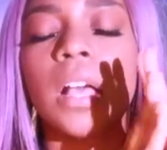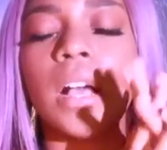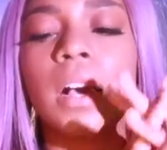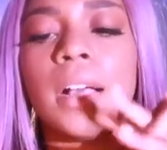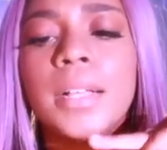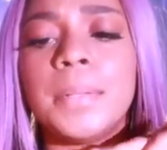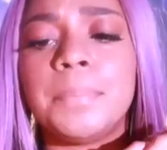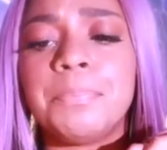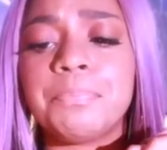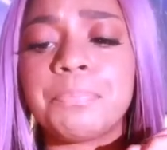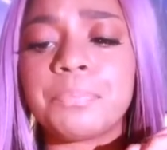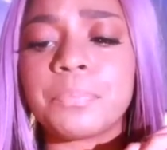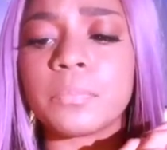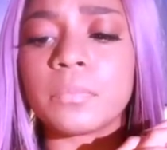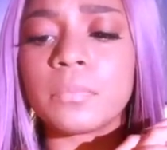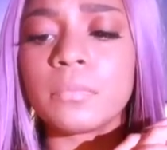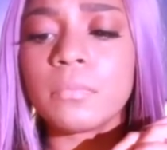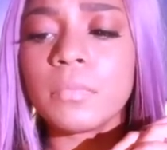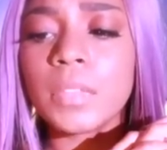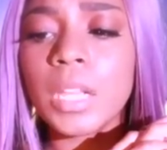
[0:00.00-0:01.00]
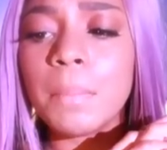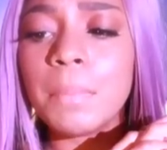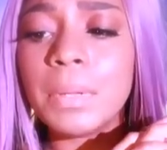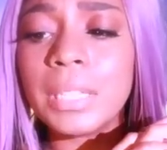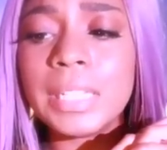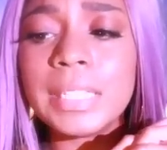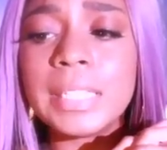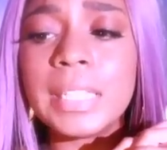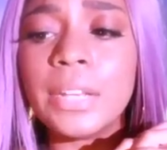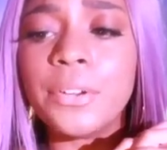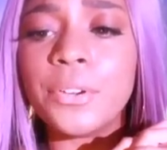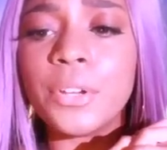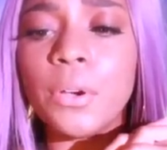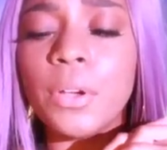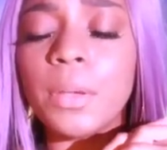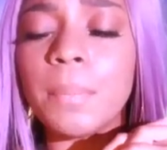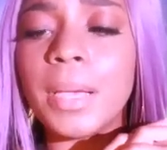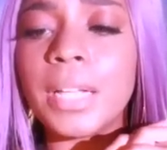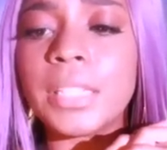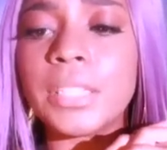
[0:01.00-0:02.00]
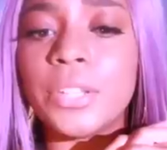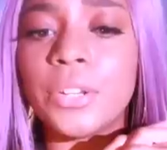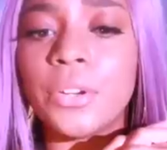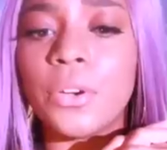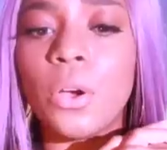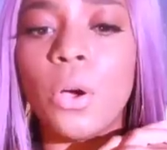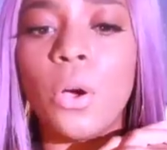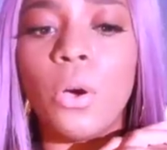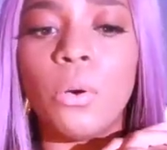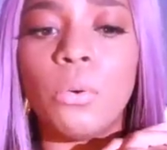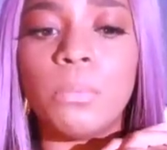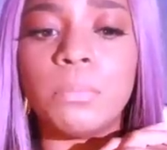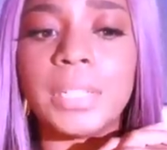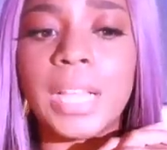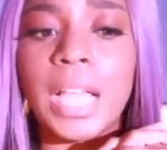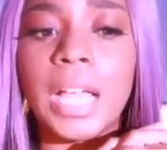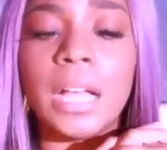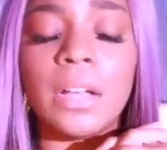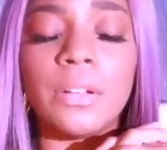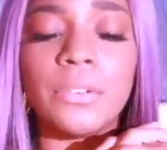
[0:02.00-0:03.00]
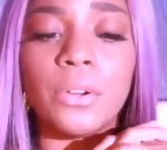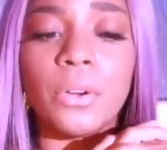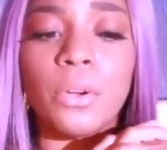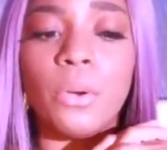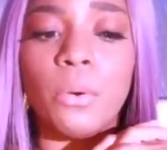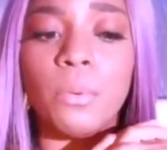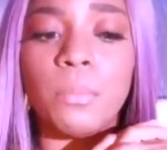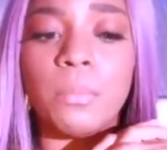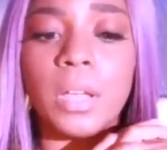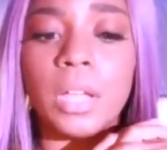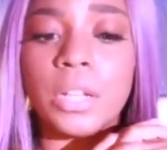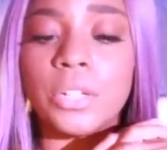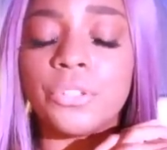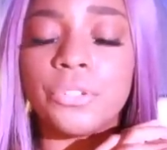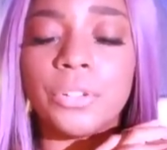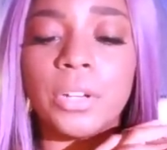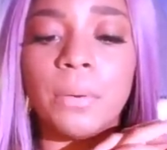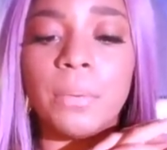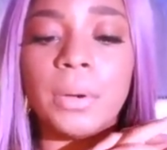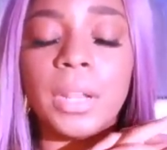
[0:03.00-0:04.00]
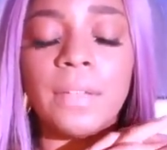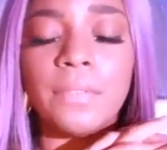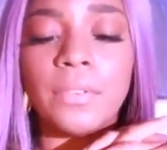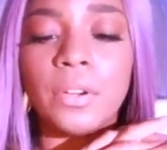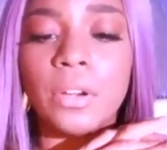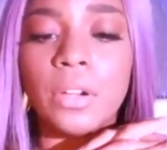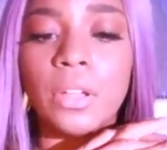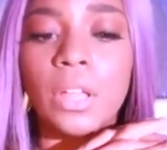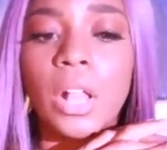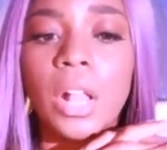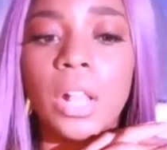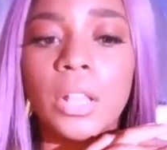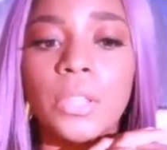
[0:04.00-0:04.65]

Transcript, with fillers: Um, but let's say you're going back to your hometown, your home country or whatever.